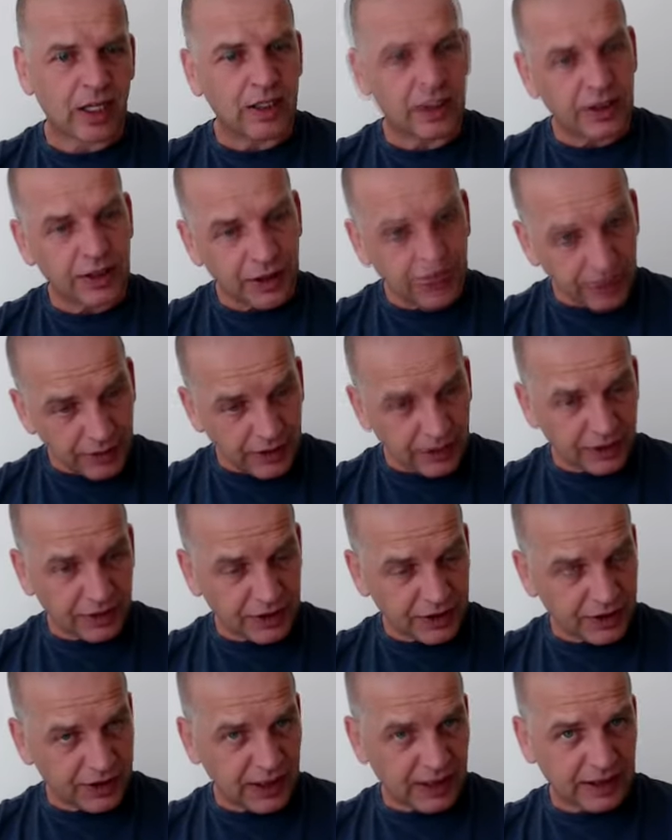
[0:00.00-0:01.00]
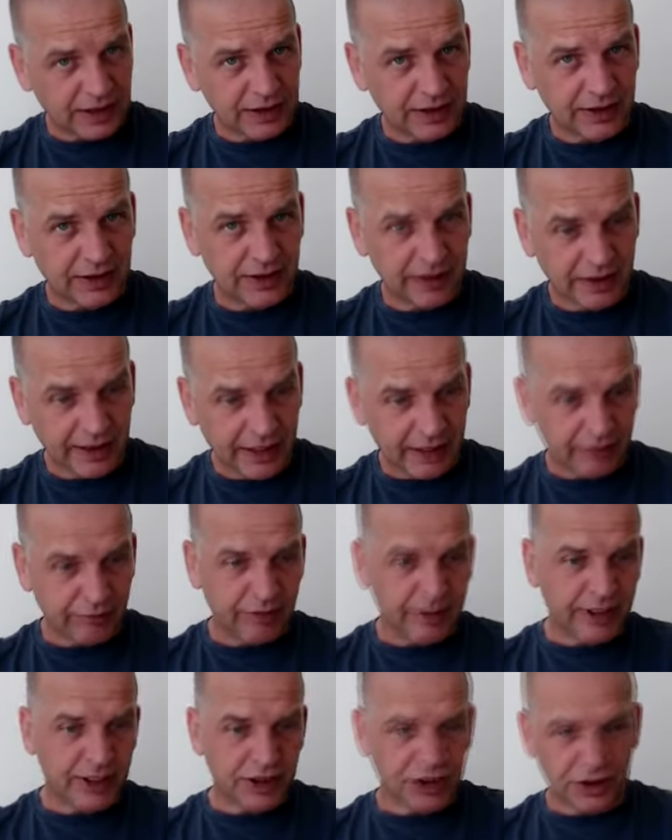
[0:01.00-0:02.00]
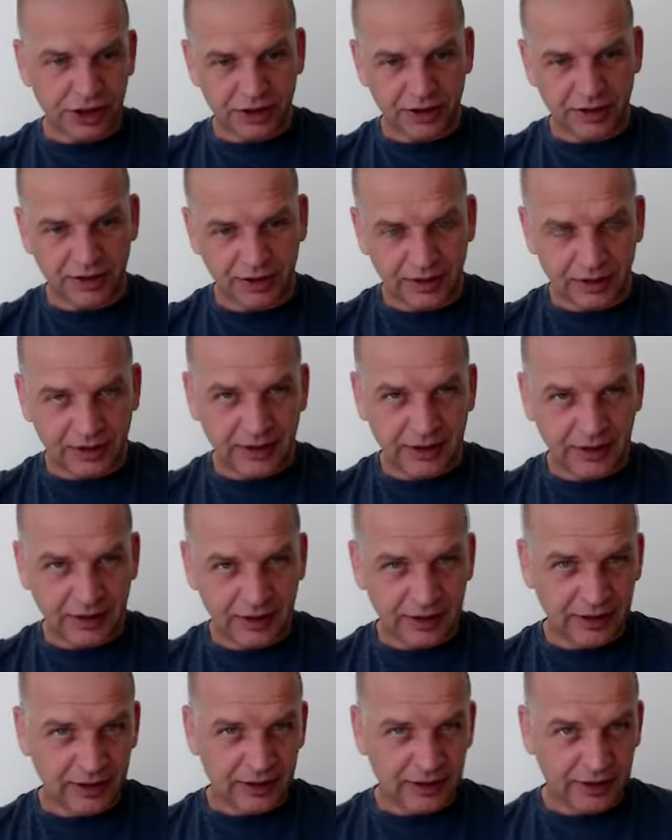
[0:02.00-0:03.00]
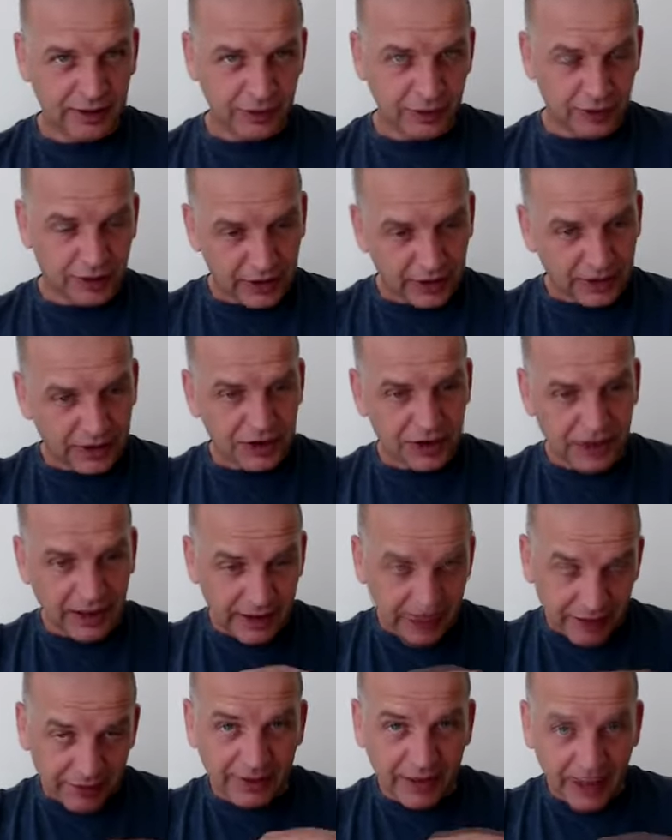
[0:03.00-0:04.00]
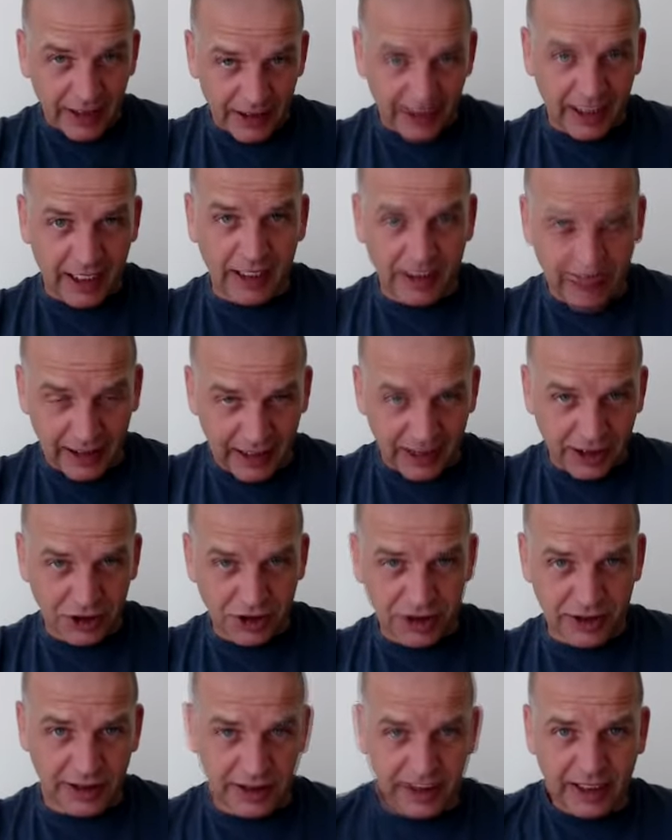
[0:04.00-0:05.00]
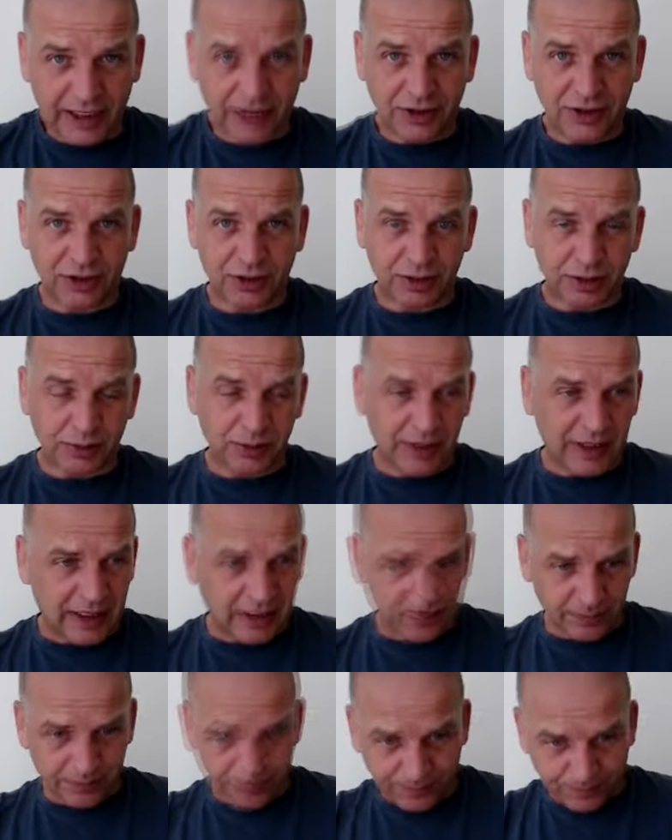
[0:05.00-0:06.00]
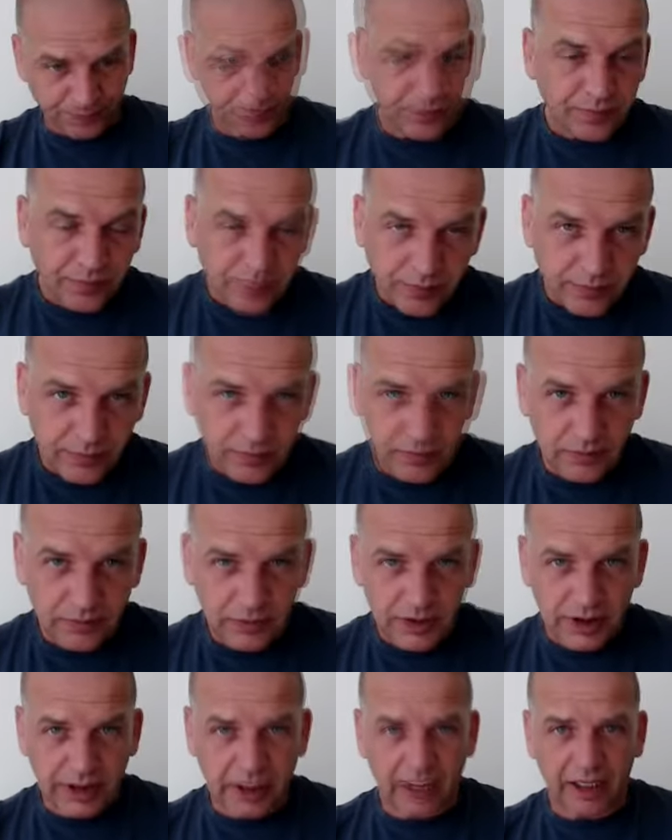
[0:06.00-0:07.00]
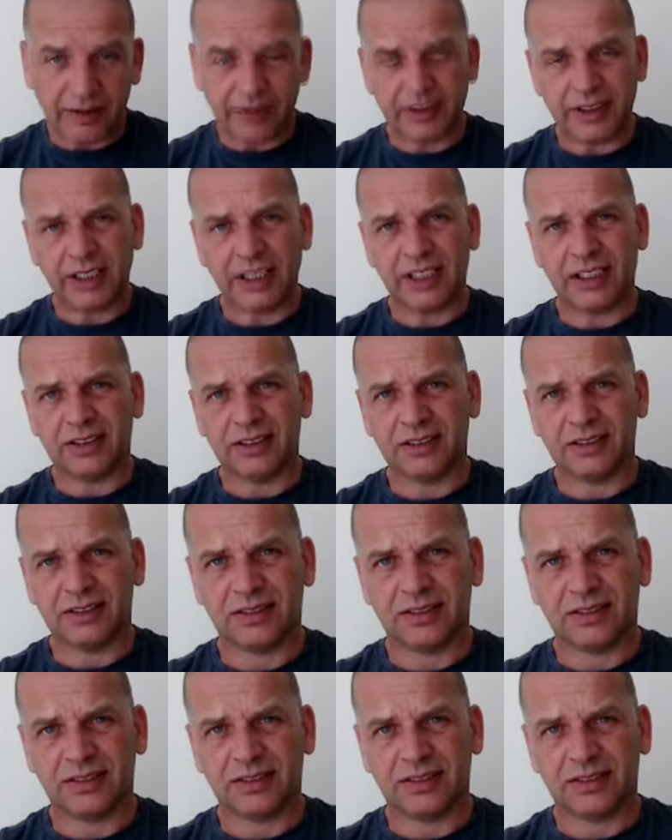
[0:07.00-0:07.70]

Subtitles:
you can understand their reach, you can understand if they can actually get to you without diving in.